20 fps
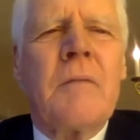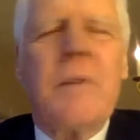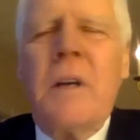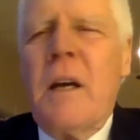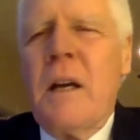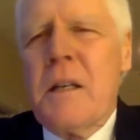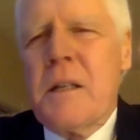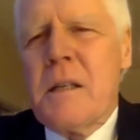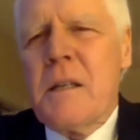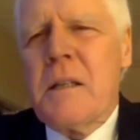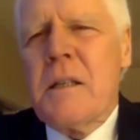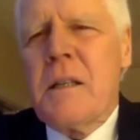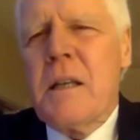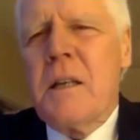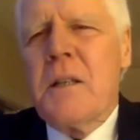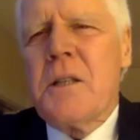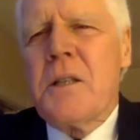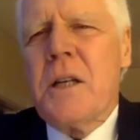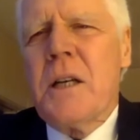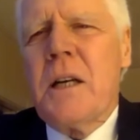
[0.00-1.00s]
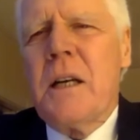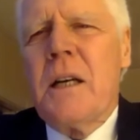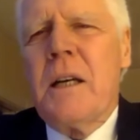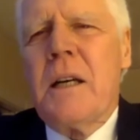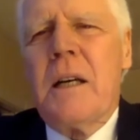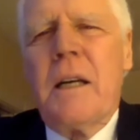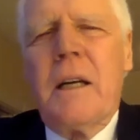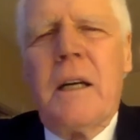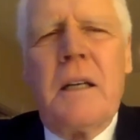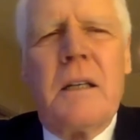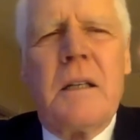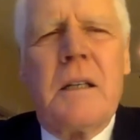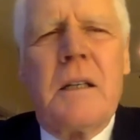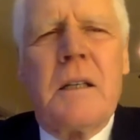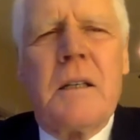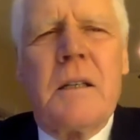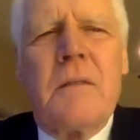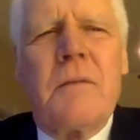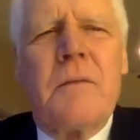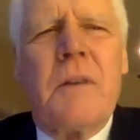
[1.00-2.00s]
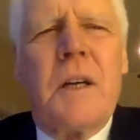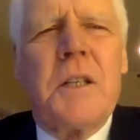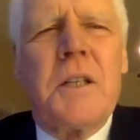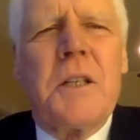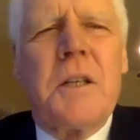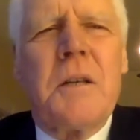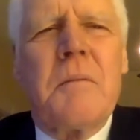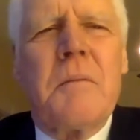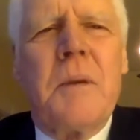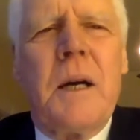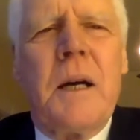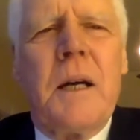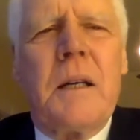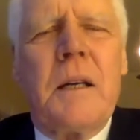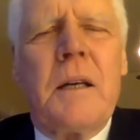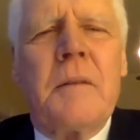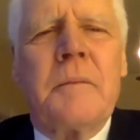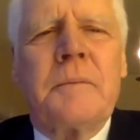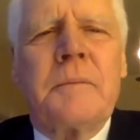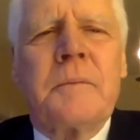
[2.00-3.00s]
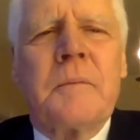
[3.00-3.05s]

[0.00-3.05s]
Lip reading: Vyasa, Sanjaya, and Vaishampayana.